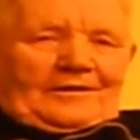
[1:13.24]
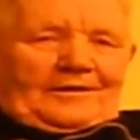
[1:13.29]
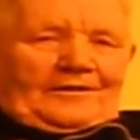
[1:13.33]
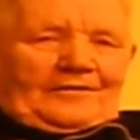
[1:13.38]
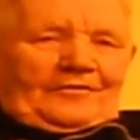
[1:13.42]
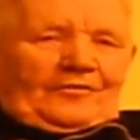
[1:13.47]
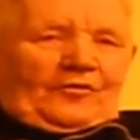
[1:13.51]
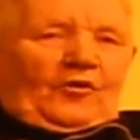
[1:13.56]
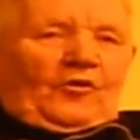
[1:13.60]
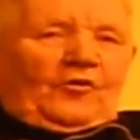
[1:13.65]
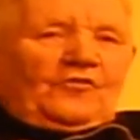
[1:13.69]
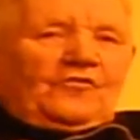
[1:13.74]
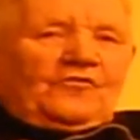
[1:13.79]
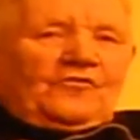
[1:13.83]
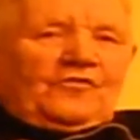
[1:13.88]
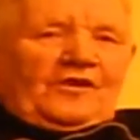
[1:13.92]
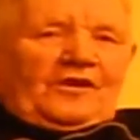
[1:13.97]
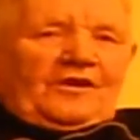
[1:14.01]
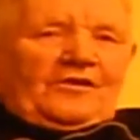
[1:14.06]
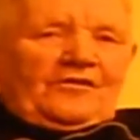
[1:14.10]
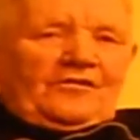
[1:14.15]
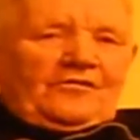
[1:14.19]
In those
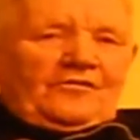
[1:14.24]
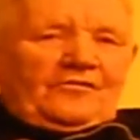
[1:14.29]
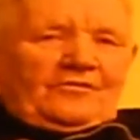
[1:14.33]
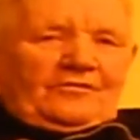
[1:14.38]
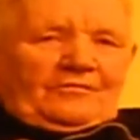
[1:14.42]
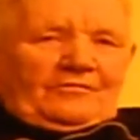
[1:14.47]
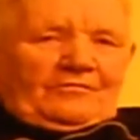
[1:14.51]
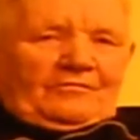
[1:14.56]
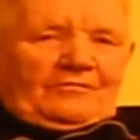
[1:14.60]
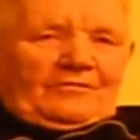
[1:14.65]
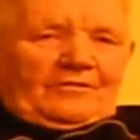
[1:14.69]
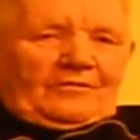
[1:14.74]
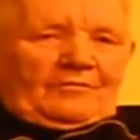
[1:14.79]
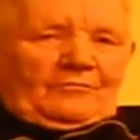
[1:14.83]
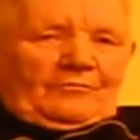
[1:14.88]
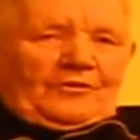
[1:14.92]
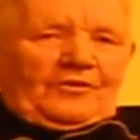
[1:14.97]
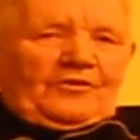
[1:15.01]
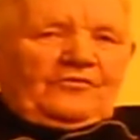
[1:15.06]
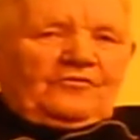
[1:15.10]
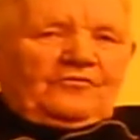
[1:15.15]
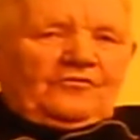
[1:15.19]
days, we
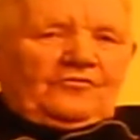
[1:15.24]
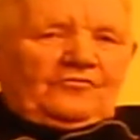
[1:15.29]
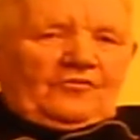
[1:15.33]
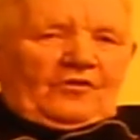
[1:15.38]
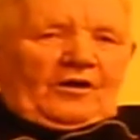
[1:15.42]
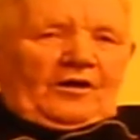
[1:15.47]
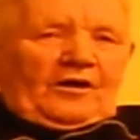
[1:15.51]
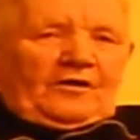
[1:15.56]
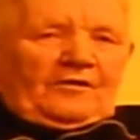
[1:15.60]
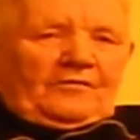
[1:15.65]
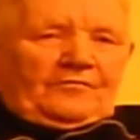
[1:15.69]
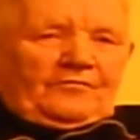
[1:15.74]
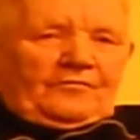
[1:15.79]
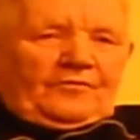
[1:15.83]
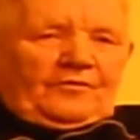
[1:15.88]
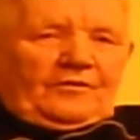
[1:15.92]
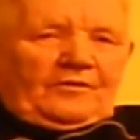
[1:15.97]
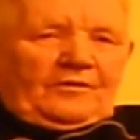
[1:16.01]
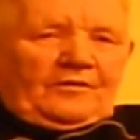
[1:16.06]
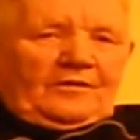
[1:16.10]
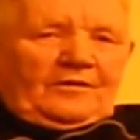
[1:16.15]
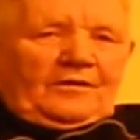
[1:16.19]
used to drive
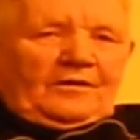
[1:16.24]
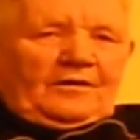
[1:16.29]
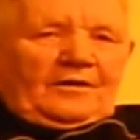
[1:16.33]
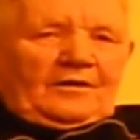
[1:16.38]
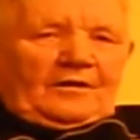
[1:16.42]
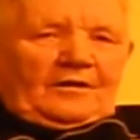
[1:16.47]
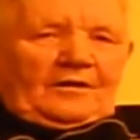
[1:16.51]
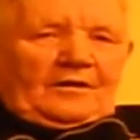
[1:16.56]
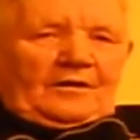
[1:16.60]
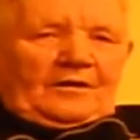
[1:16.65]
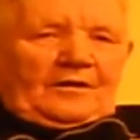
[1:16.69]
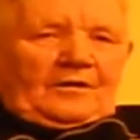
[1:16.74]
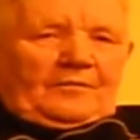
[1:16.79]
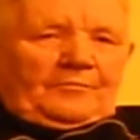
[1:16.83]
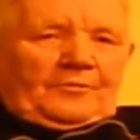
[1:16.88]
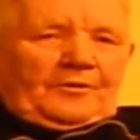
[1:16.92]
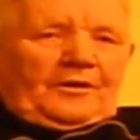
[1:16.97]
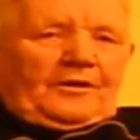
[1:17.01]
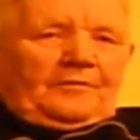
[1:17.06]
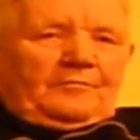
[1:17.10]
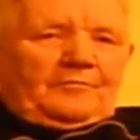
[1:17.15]
a big